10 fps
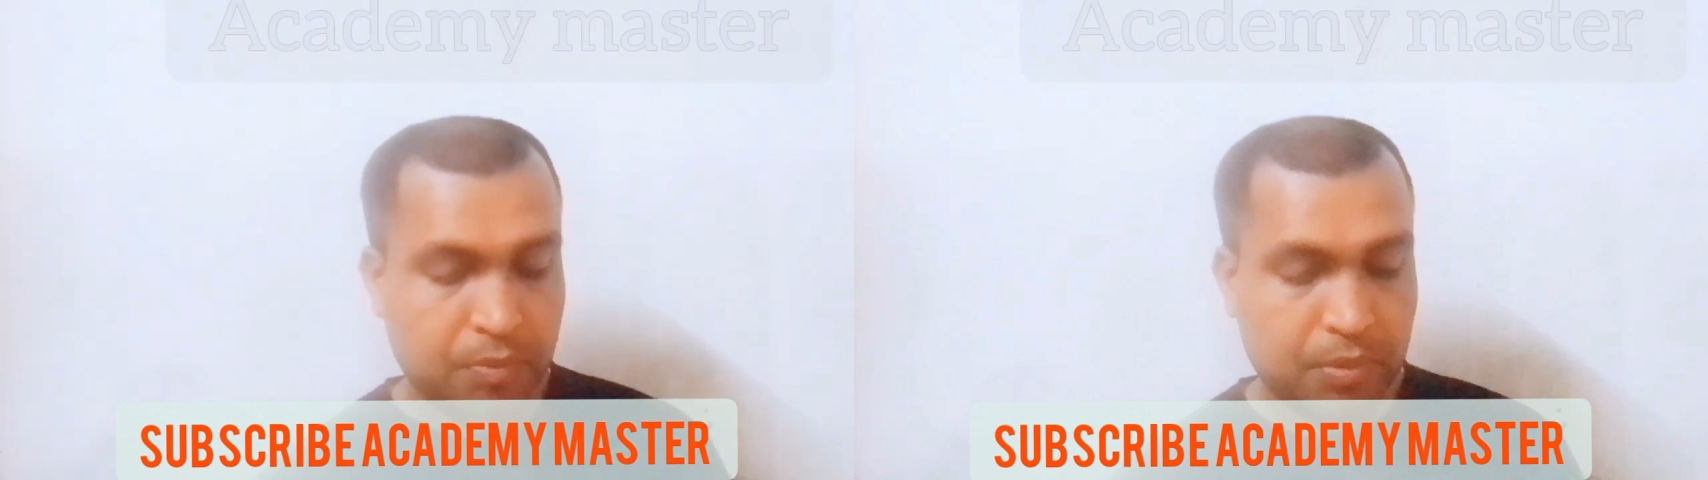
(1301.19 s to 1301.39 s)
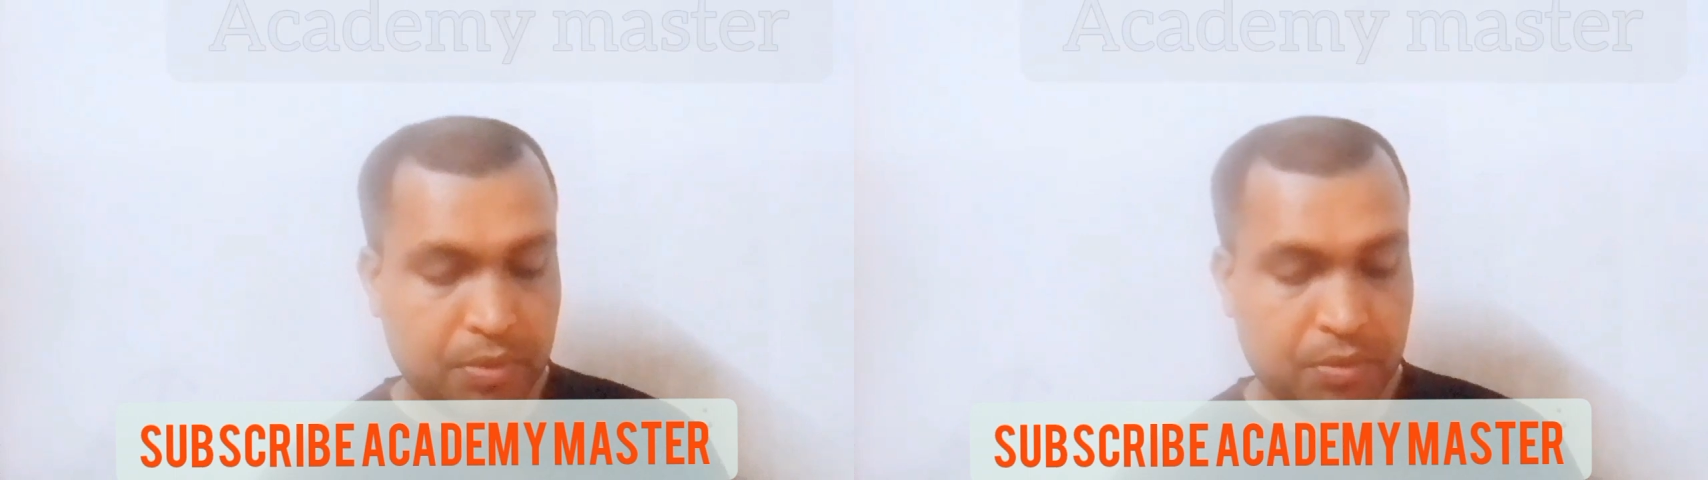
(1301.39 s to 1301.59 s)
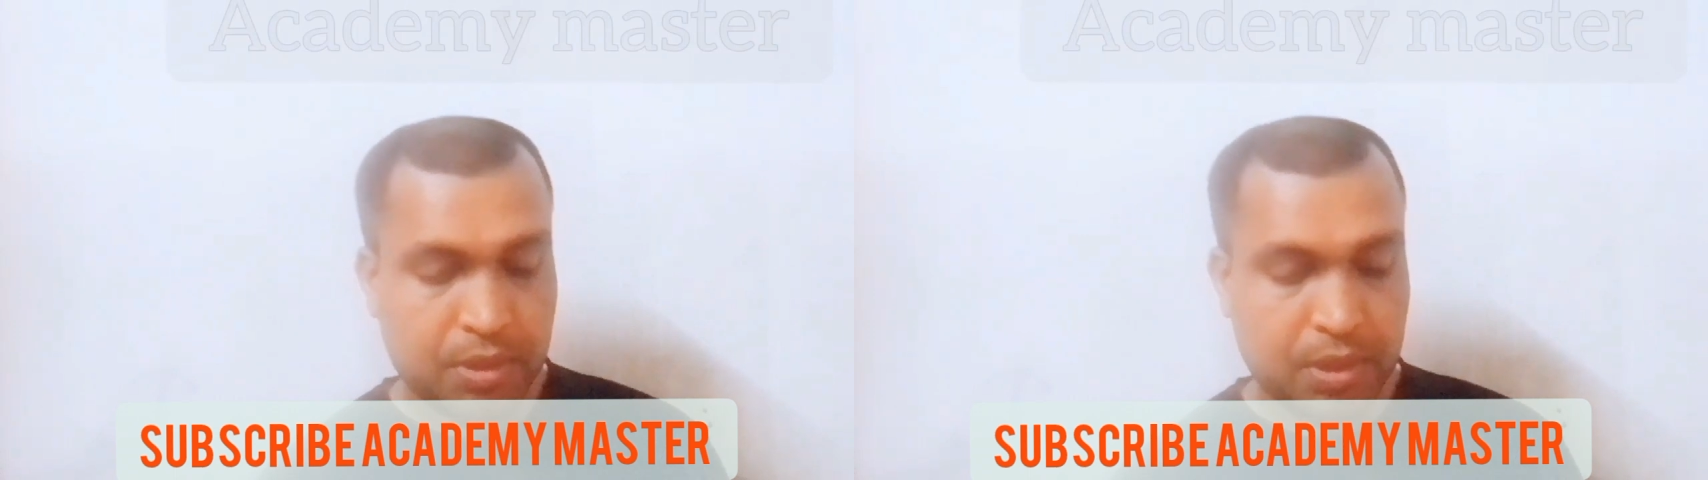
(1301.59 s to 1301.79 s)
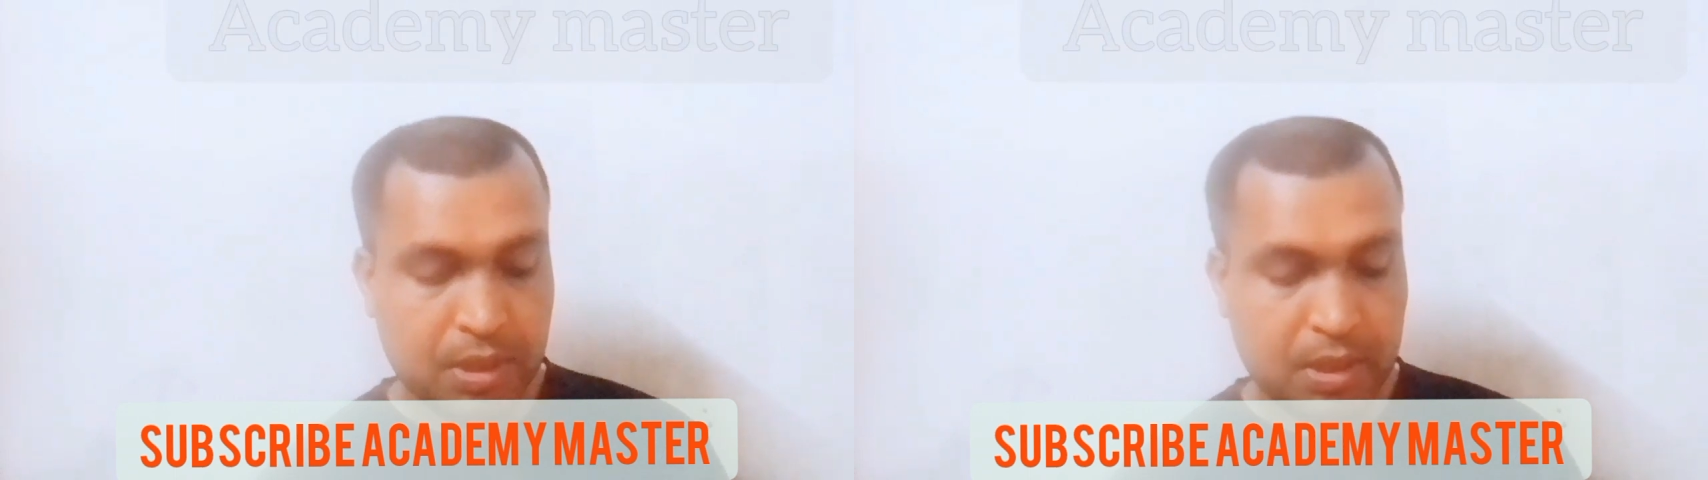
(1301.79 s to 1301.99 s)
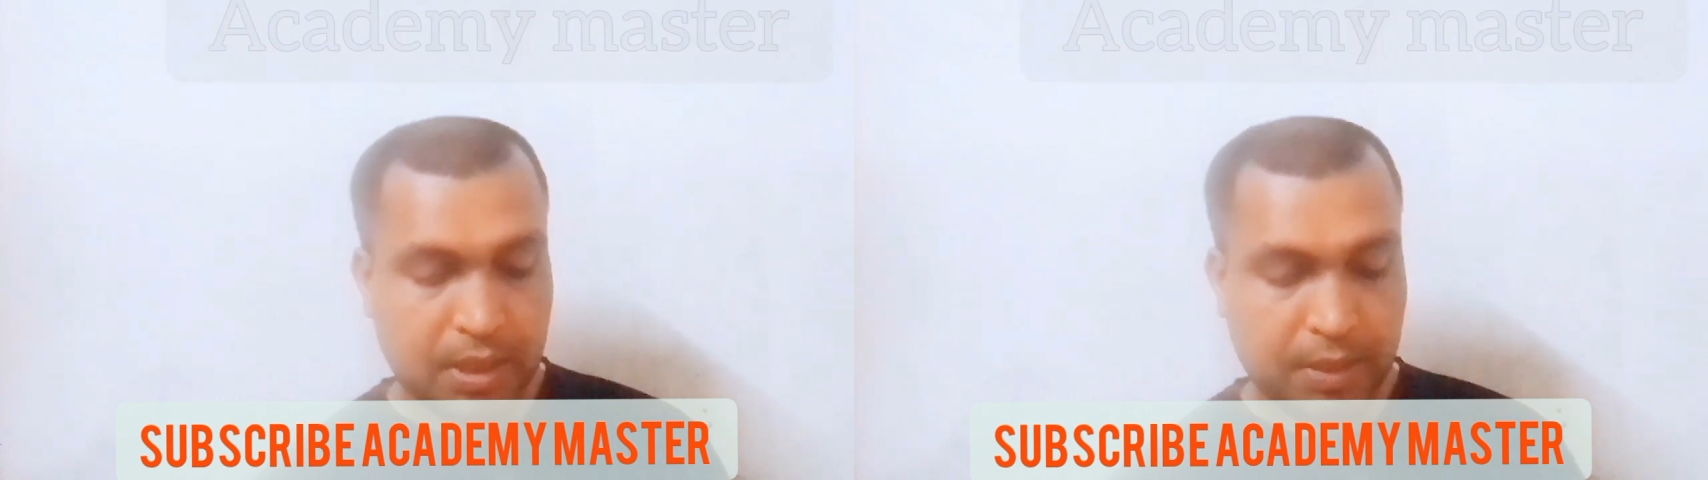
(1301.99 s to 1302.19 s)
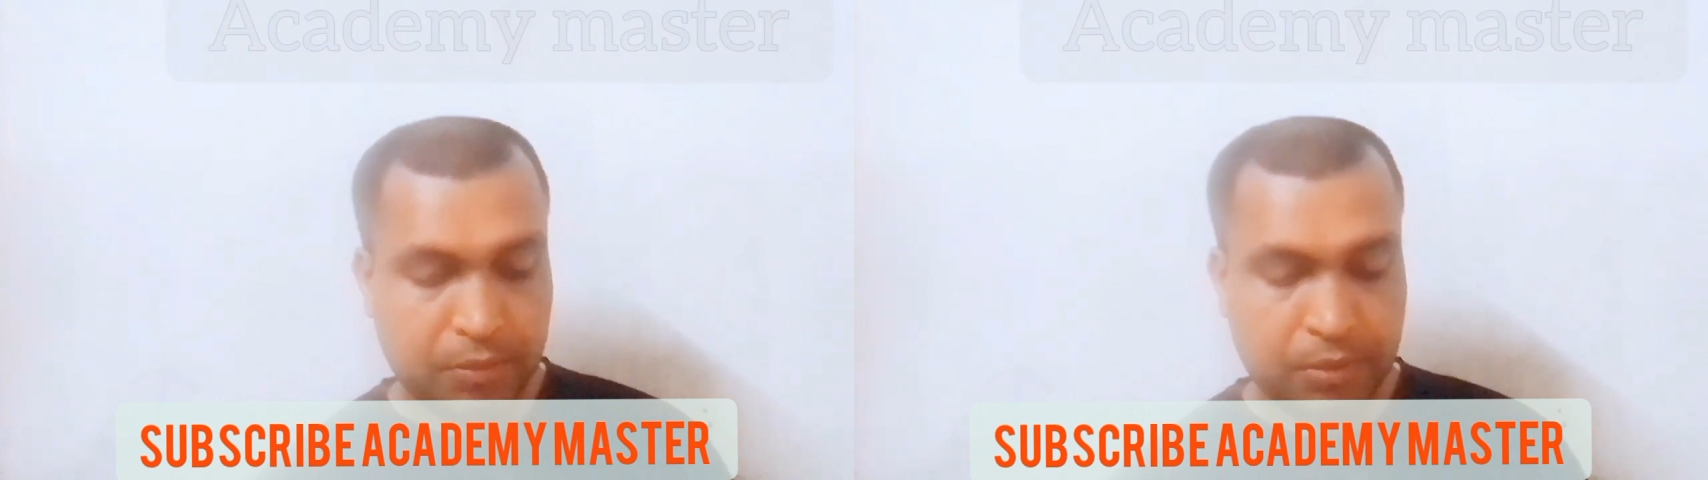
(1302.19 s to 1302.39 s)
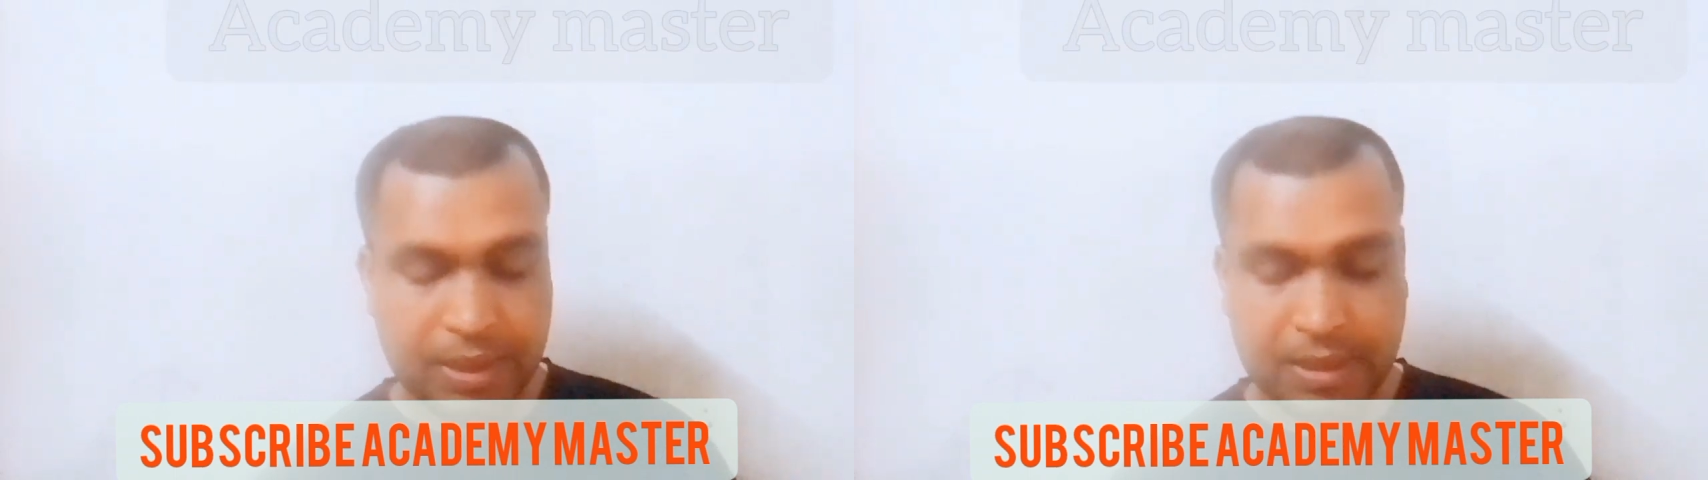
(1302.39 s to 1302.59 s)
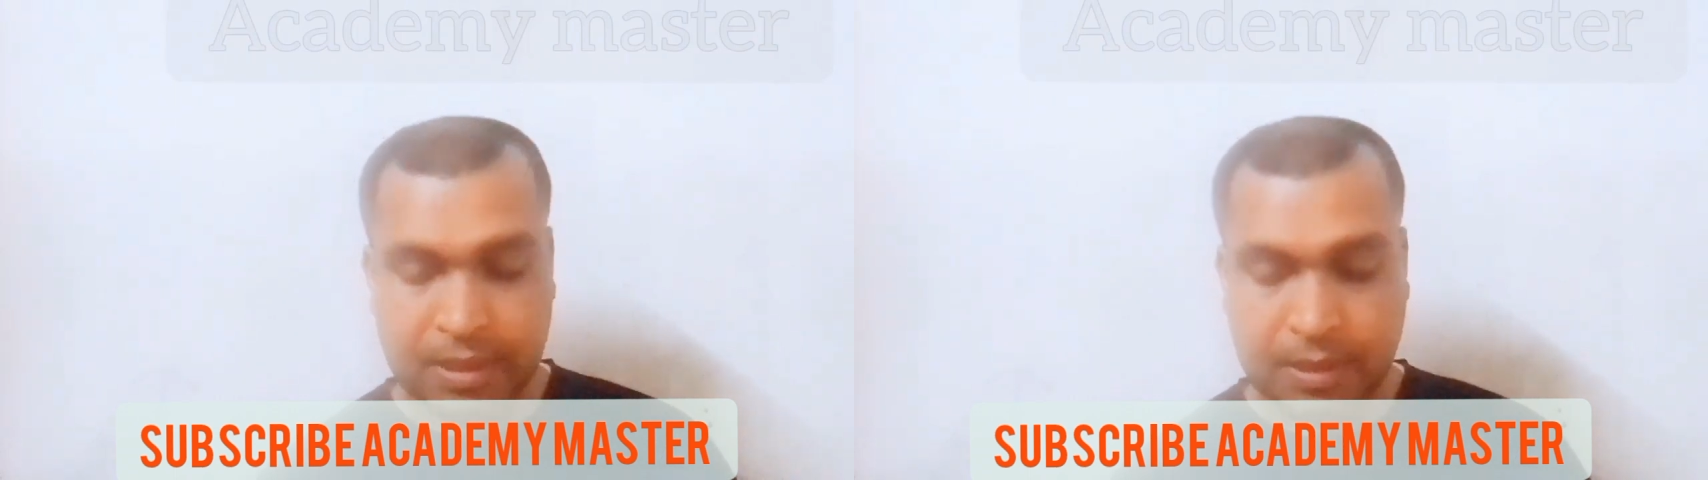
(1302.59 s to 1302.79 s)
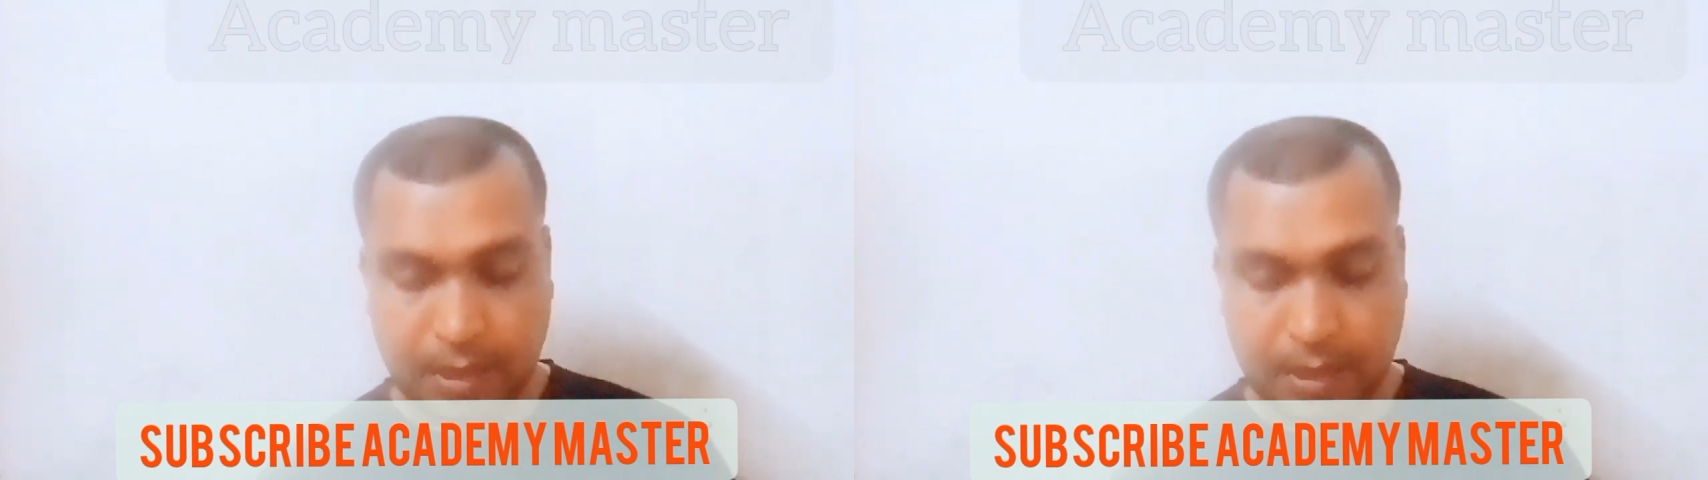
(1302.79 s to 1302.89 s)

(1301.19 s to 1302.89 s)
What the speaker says: produced regulated?